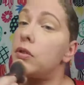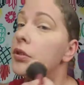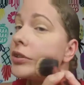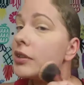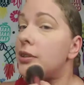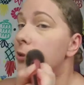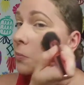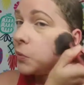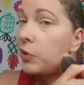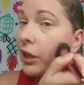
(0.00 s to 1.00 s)
Just
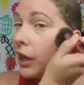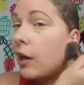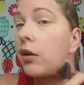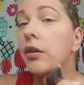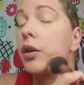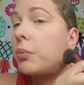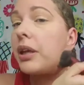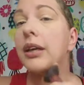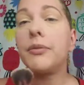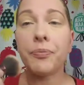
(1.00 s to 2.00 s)
smooth that out a little
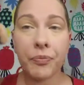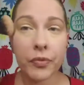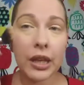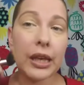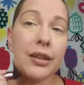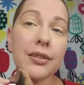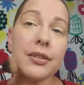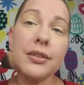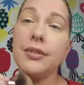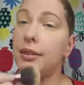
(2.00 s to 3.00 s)
bit.
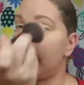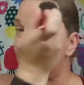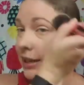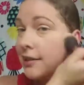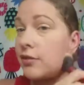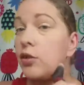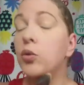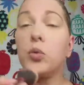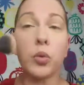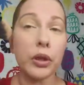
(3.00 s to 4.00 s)
It is
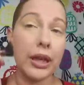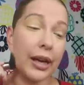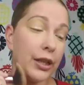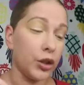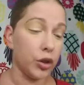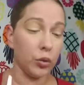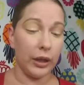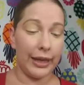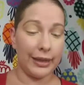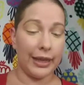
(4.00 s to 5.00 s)
cooling. I do
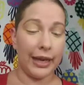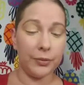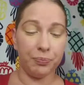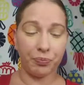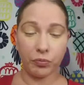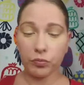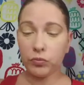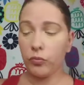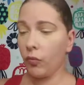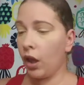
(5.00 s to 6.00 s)
like that.
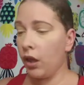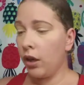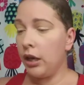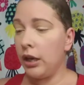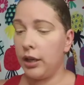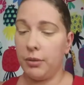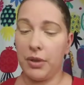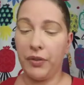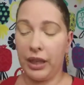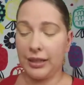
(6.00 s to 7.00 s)

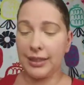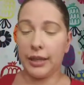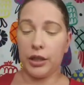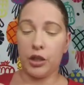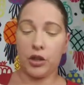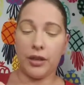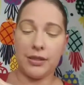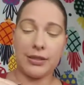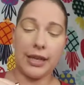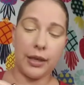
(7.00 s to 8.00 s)
Definitely excited to try
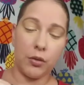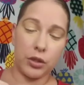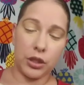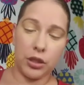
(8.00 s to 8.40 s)
this out